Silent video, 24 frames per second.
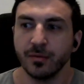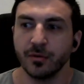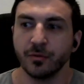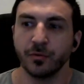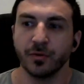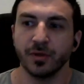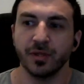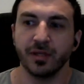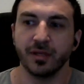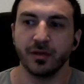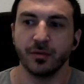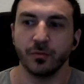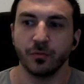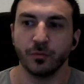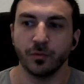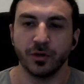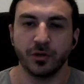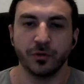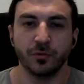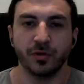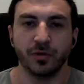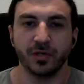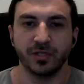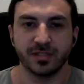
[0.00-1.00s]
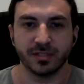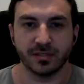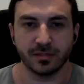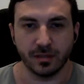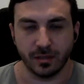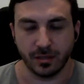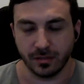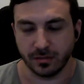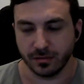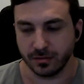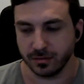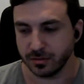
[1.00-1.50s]
really where do i
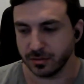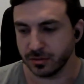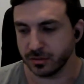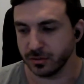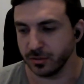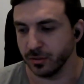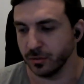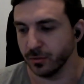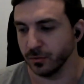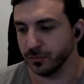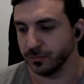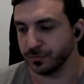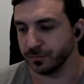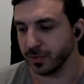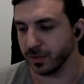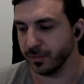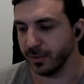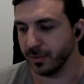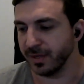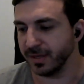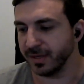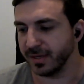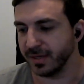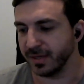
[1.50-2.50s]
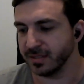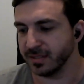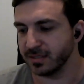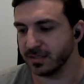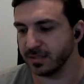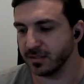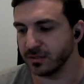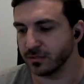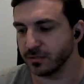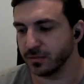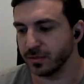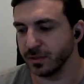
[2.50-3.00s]
start so in many
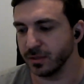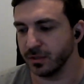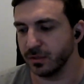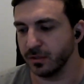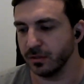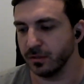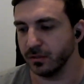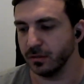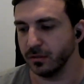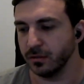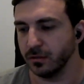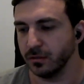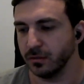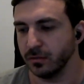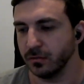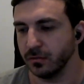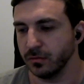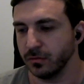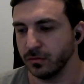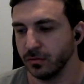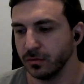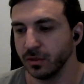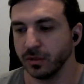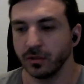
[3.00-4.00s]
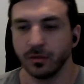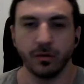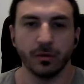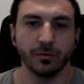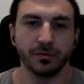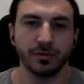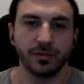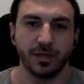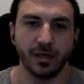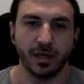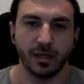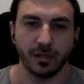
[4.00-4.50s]
cases really you, you can
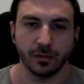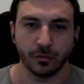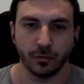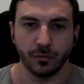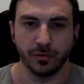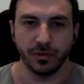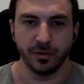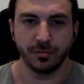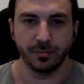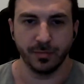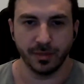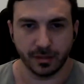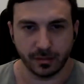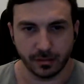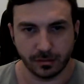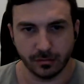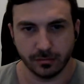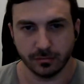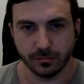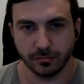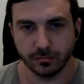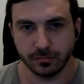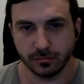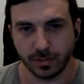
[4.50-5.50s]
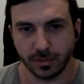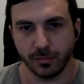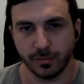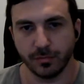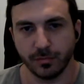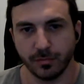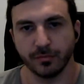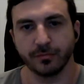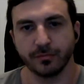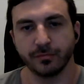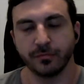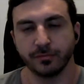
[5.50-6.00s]
go the algorithmic
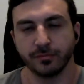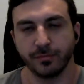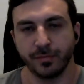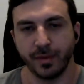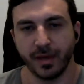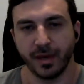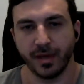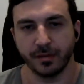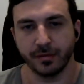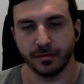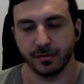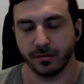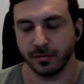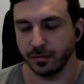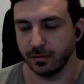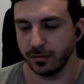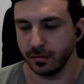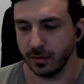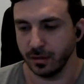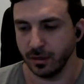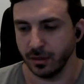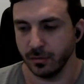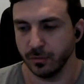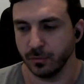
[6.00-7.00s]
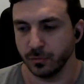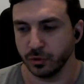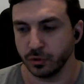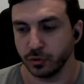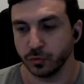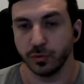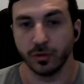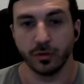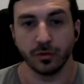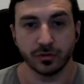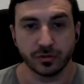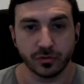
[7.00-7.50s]
type of path uh, which
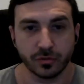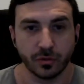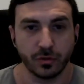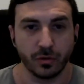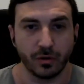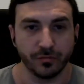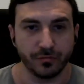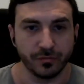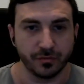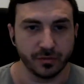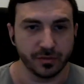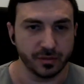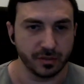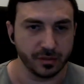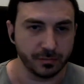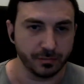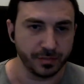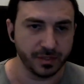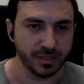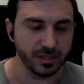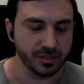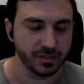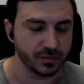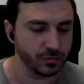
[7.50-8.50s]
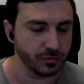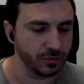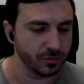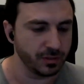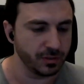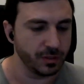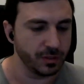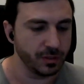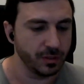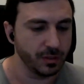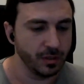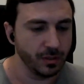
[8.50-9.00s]
we also offer in
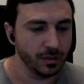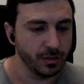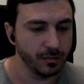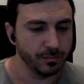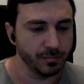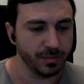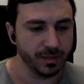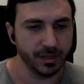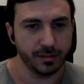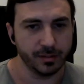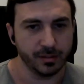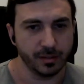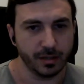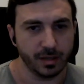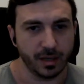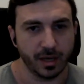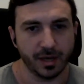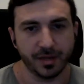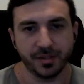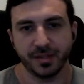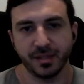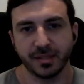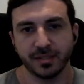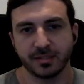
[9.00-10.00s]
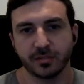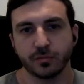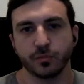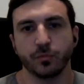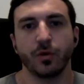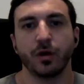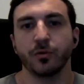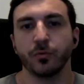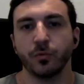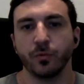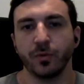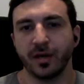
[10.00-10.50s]
PickyStory but i think it's
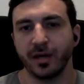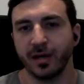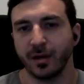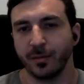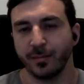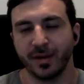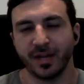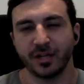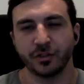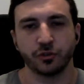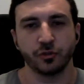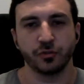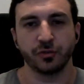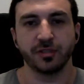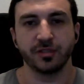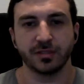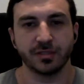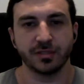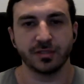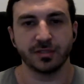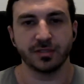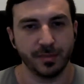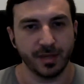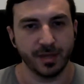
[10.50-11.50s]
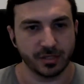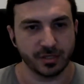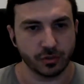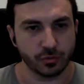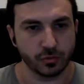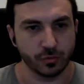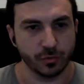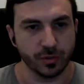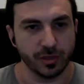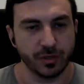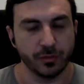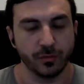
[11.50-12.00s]
one way i'm not sure this is the
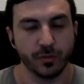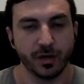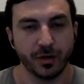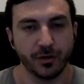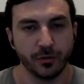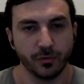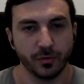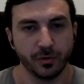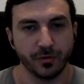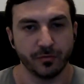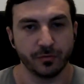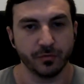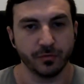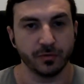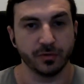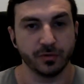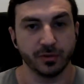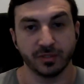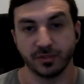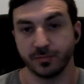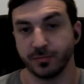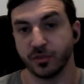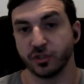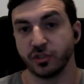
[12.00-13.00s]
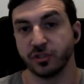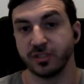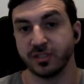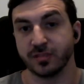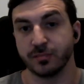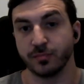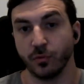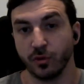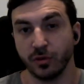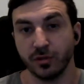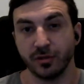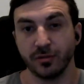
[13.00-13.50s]
best way right away for especially
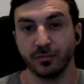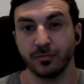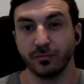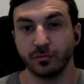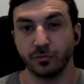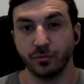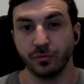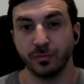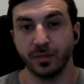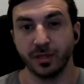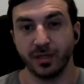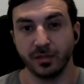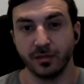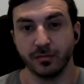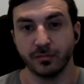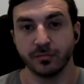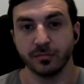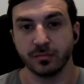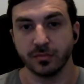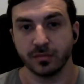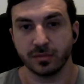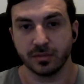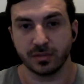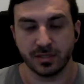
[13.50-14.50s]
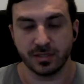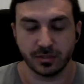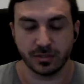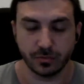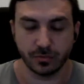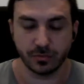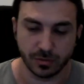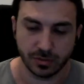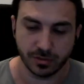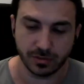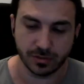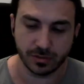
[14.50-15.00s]
small to medium sized
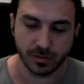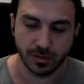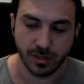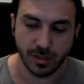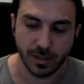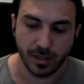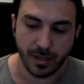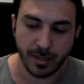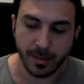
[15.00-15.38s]
stores